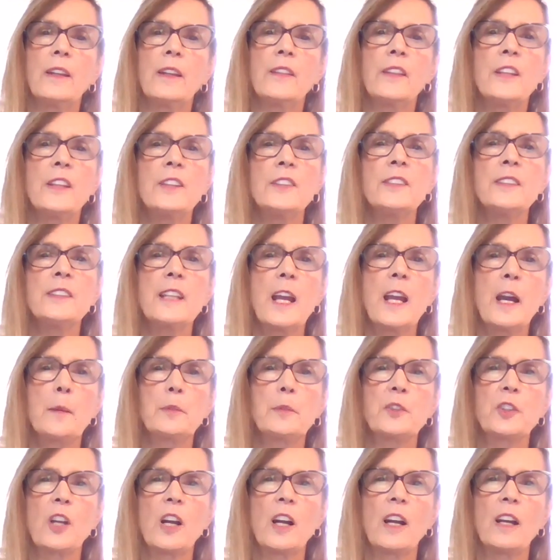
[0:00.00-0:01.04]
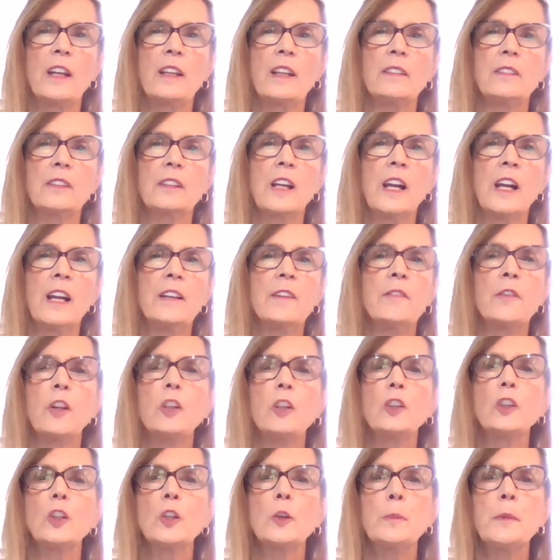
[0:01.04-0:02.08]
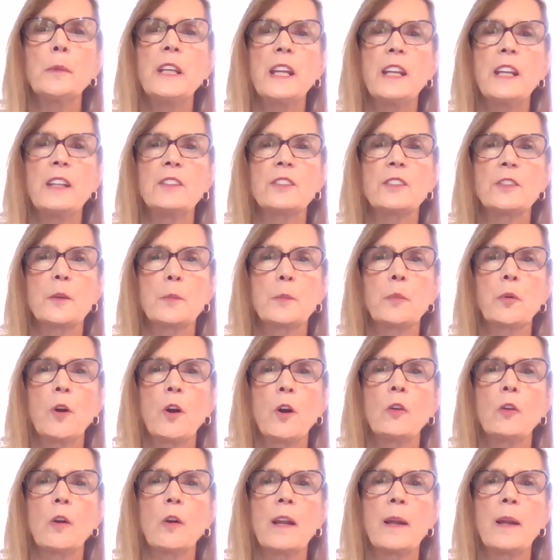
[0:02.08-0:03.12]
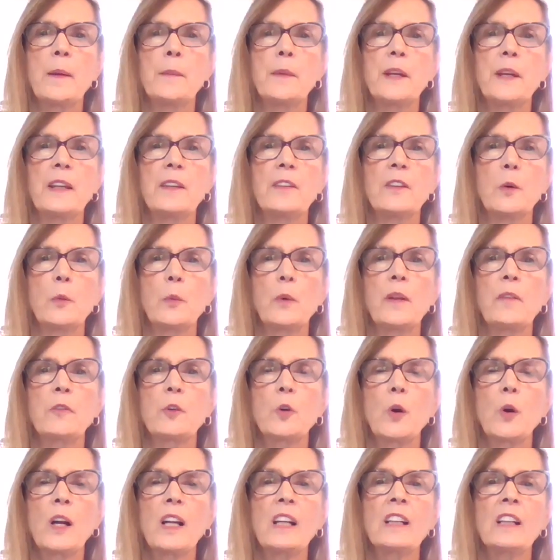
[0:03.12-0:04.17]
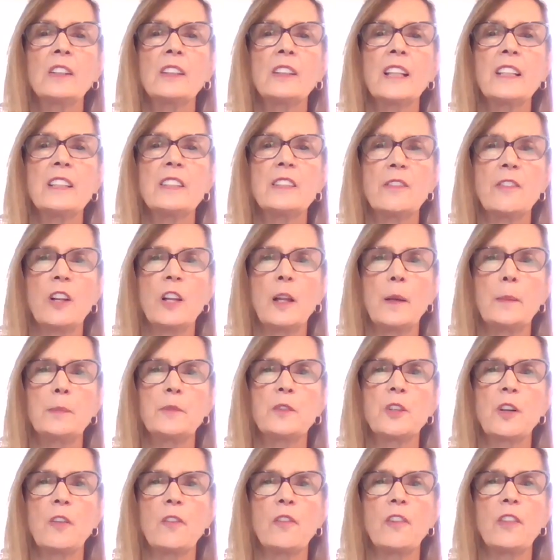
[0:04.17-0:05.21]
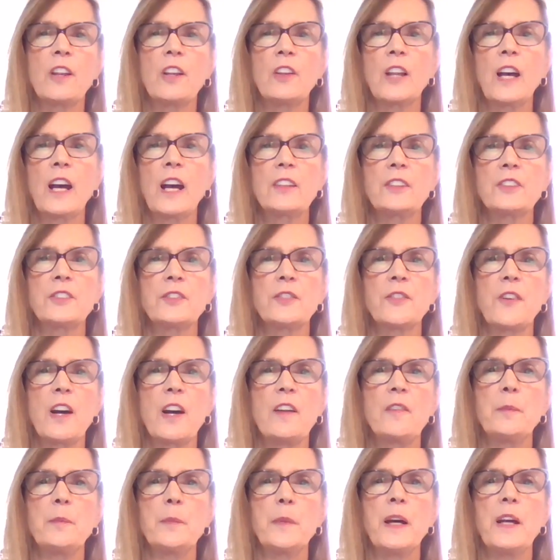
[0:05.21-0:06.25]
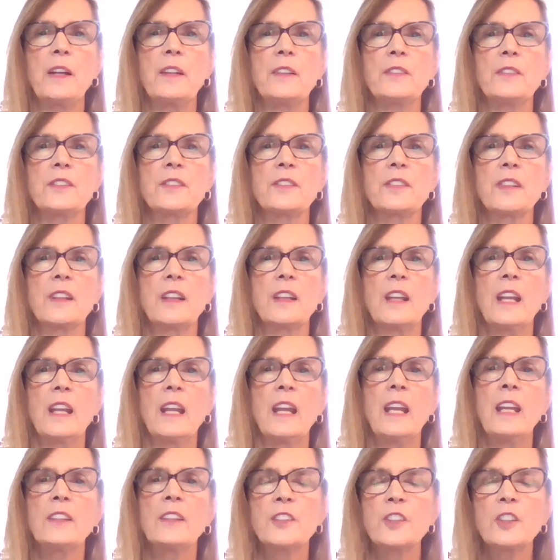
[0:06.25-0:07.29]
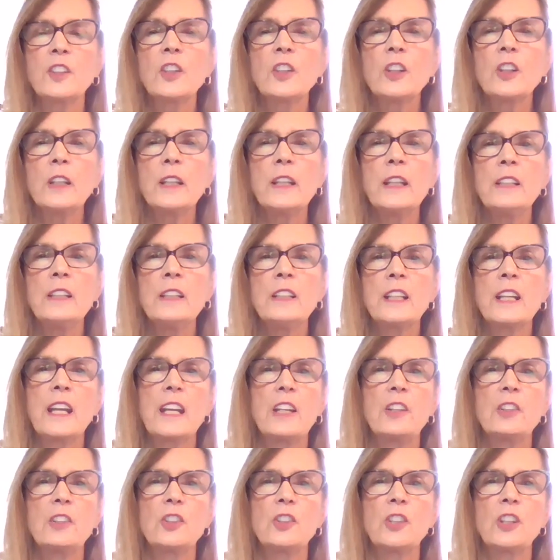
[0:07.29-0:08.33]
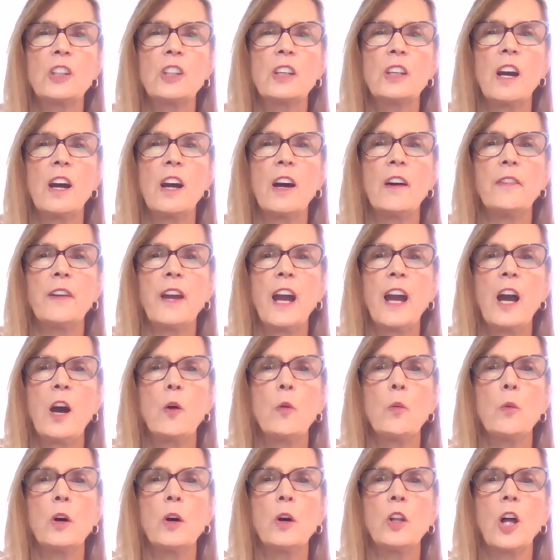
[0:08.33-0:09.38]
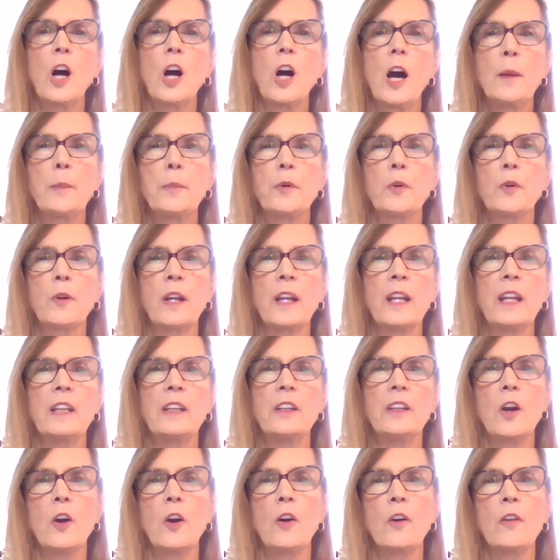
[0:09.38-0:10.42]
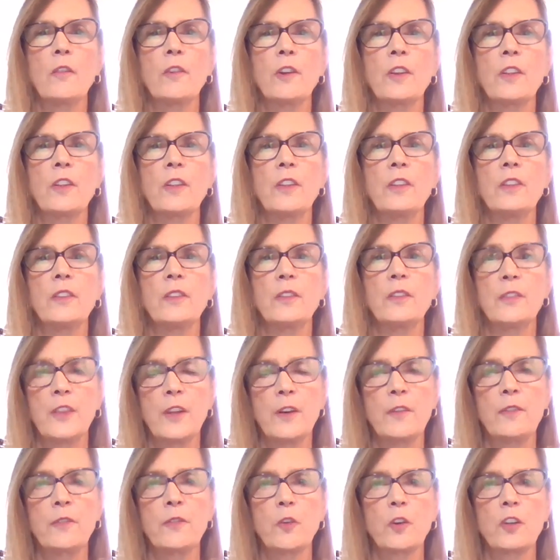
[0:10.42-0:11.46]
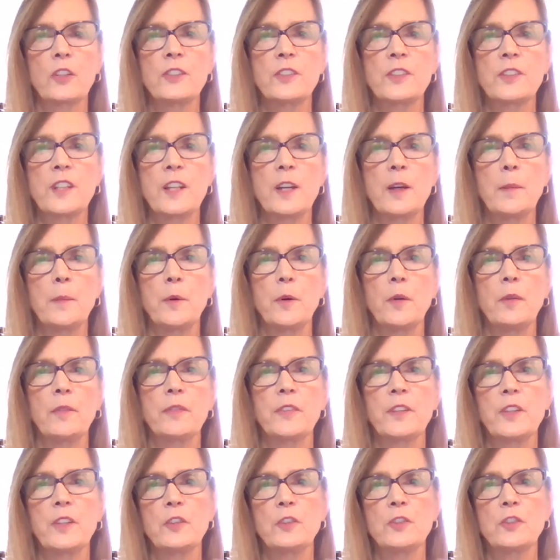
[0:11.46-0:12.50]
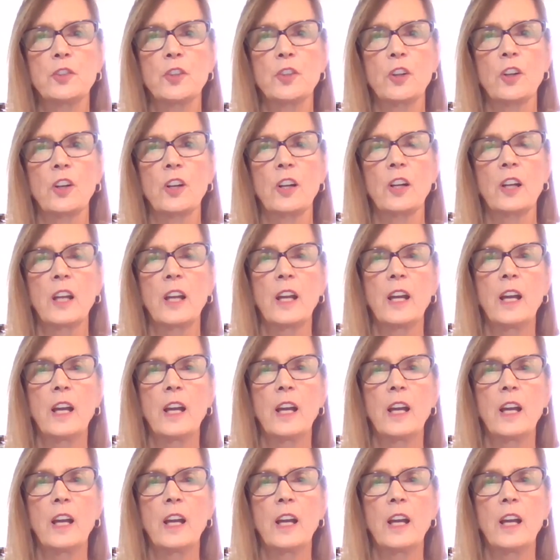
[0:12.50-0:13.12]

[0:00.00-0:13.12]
this snapshot kind of illuminates the programming that we've quickly developed over the last 5 months. It's a good indication of how we'll operate over the foreseeable future.